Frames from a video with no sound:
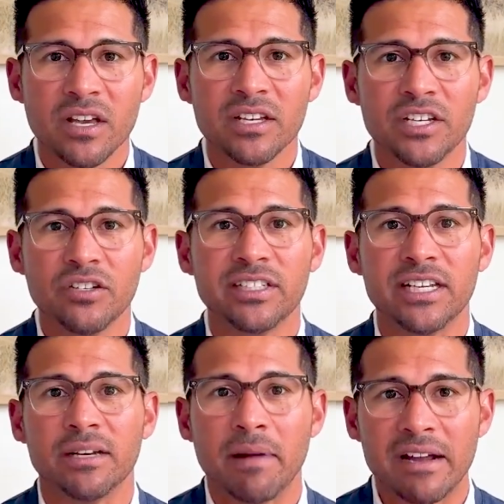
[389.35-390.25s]

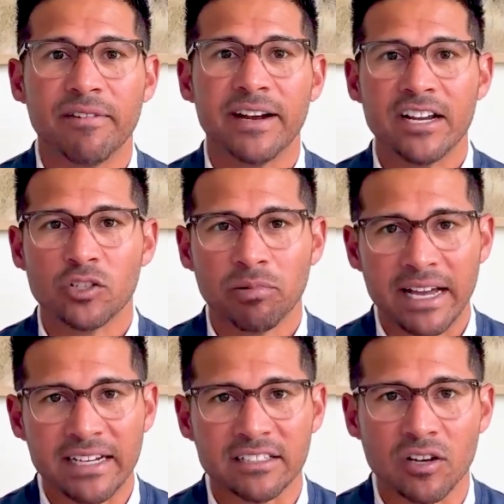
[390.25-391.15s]
using my financial
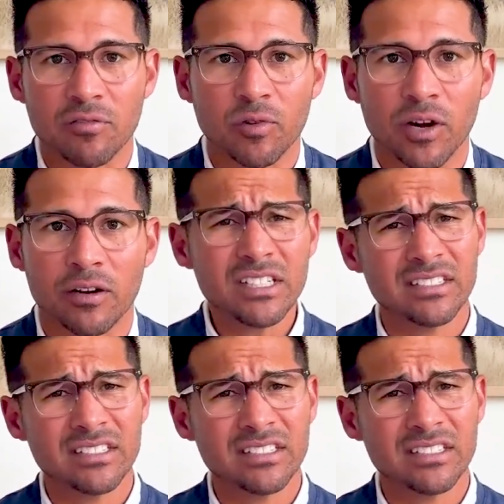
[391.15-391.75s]
planning software